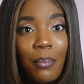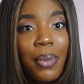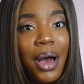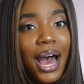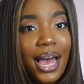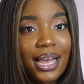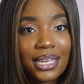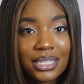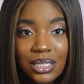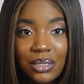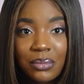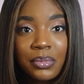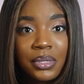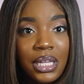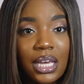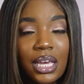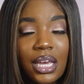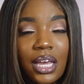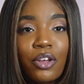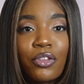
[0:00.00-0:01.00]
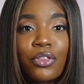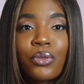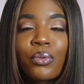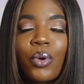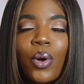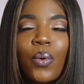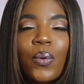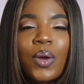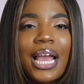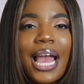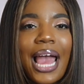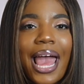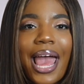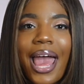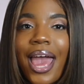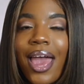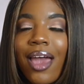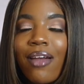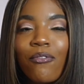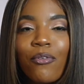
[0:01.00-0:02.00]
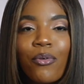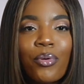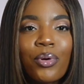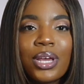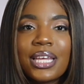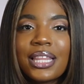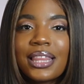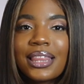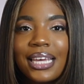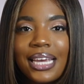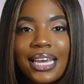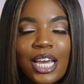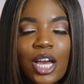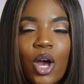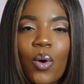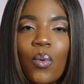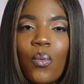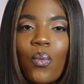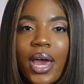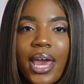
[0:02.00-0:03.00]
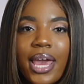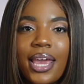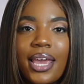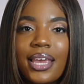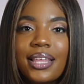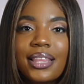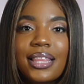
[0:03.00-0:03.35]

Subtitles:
possibly throwing everything away